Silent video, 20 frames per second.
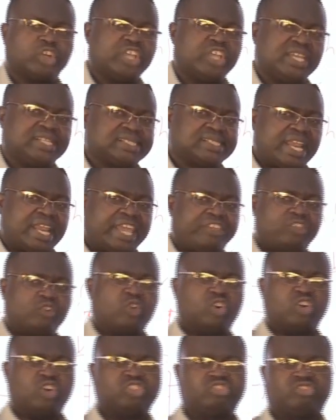it's like you
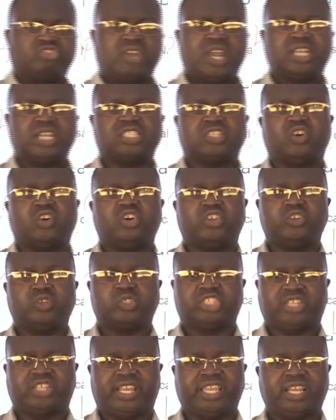contract or you
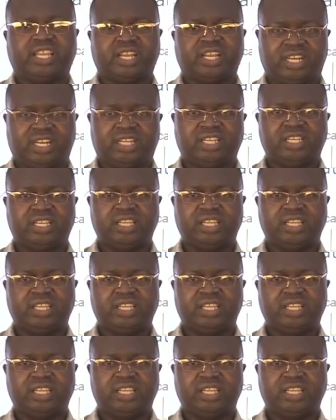shrink.